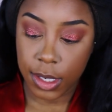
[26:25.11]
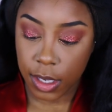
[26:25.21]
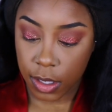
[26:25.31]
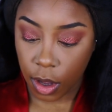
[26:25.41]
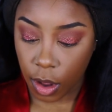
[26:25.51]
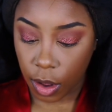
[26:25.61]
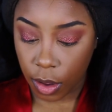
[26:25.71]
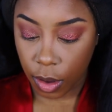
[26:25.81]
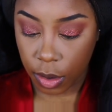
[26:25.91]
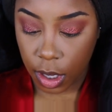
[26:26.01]
This is
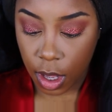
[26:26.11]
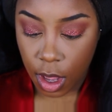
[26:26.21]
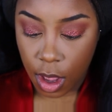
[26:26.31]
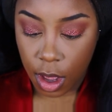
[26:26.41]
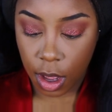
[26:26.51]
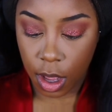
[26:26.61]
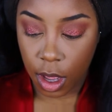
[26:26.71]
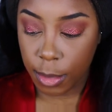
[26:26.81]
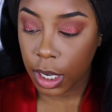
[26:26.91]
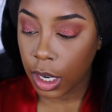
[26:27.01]
called
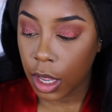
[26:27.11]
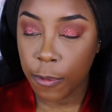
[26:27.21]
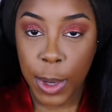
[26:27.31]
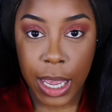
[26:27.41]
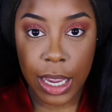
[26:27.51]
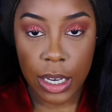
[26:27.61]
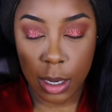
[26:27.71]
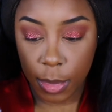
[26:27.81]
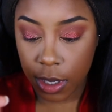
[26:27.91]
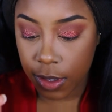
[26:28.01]
um, Love Bite
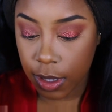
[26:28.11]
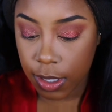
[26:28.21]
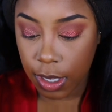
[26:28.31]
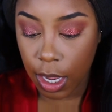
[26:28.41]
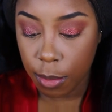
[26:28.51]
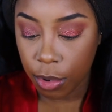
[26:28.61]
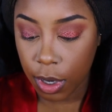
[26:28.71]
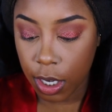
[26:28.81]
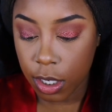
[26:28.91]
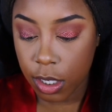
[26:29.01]
and I'm using the same
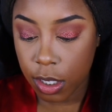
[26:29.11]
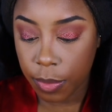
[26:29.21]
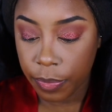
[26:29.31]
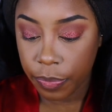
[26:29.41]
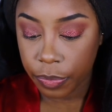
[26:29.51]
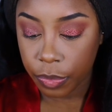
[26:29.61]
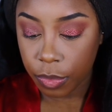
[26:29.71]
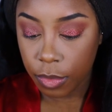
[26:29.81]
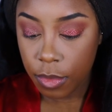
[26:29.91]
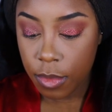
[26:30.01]
brush
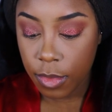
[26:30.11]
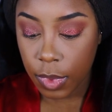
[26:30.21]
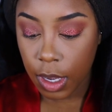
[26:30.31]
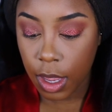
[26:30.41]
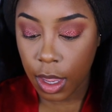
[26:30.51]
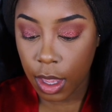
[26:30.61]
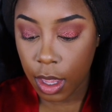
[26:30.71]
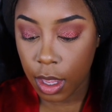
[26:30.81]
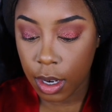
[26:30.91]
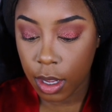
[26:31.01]

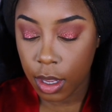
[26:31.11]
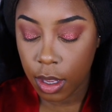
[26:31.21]
and